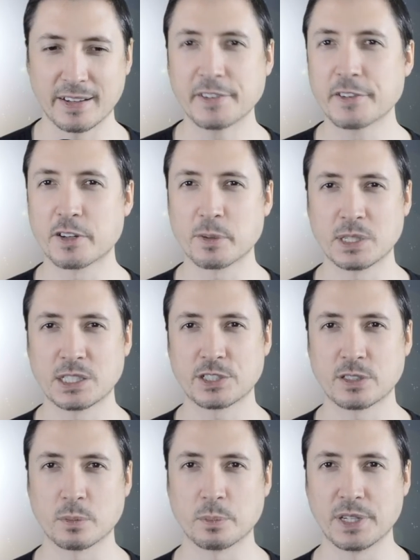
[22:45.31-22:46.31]

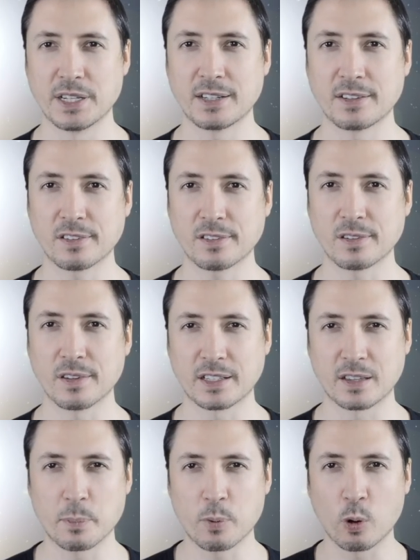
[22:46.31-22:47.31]
interdimensional beings
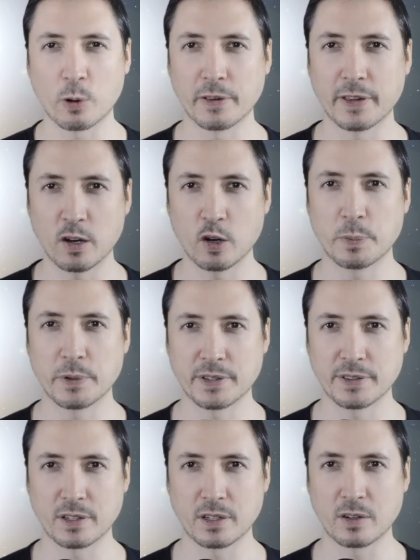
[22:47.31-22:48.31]
like the portal that opened on the